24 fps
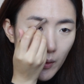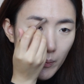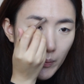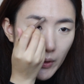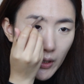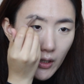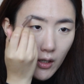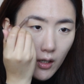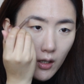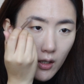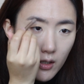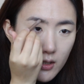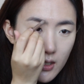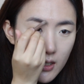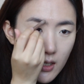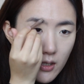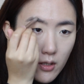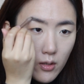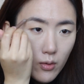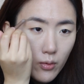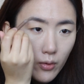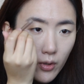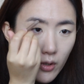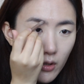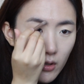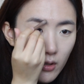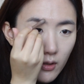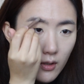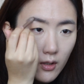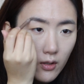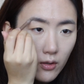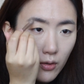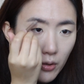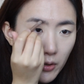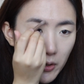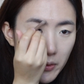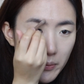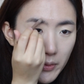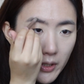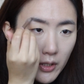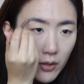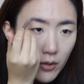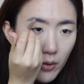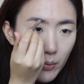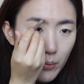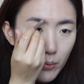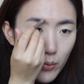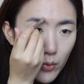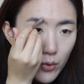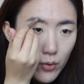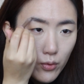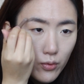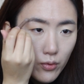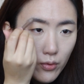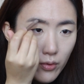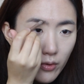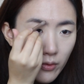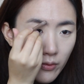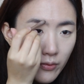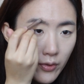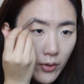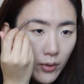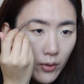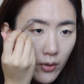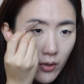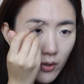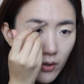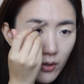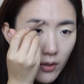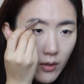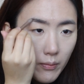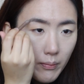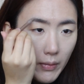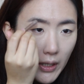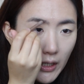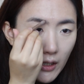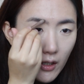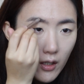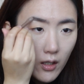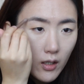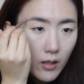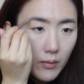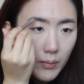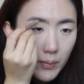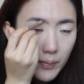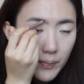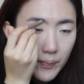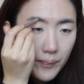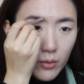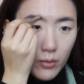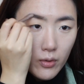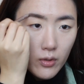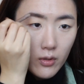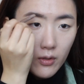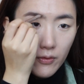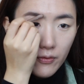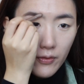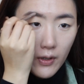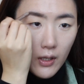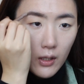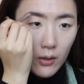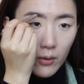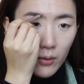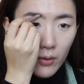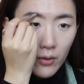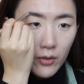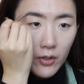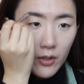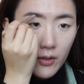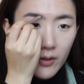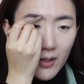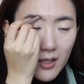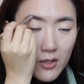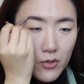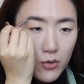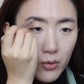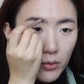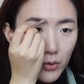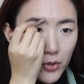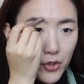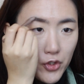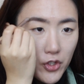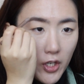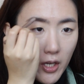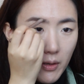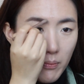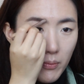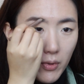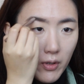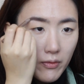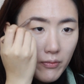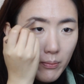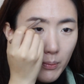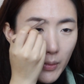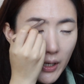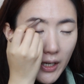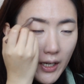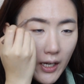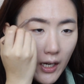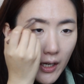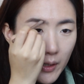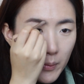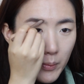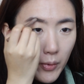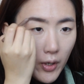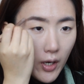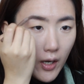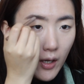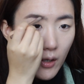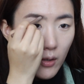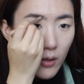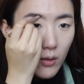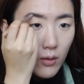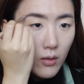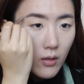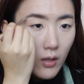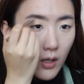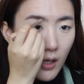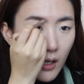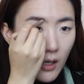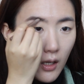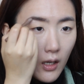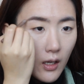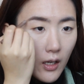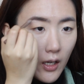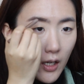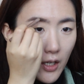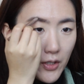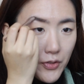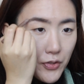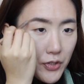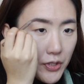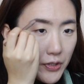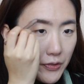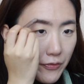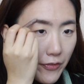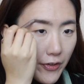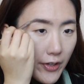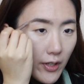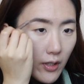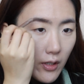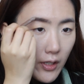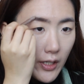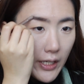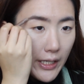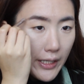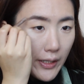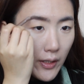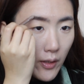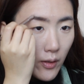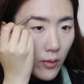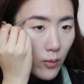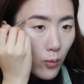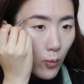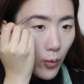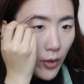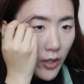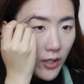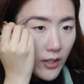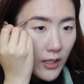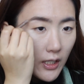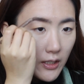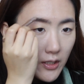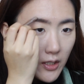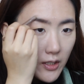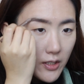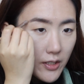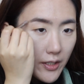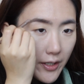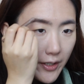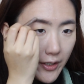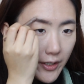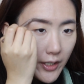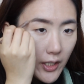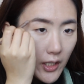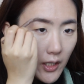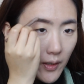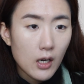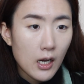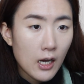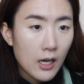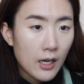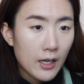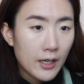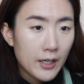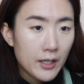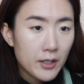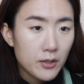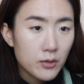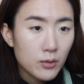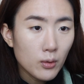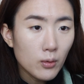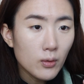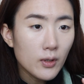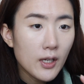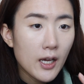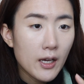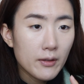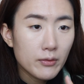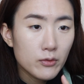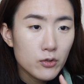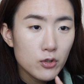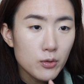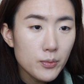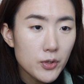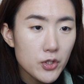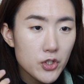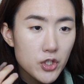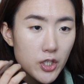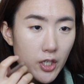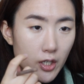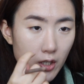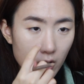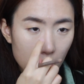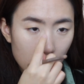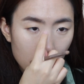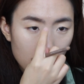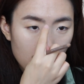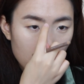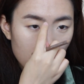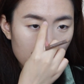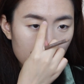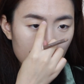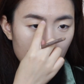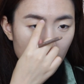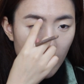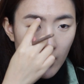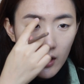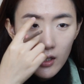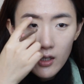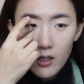because it's going to determine the mood of your makeup. It's going to follow the natural shape of my eyebrow and just fill in where necessary. I don't have too much hair on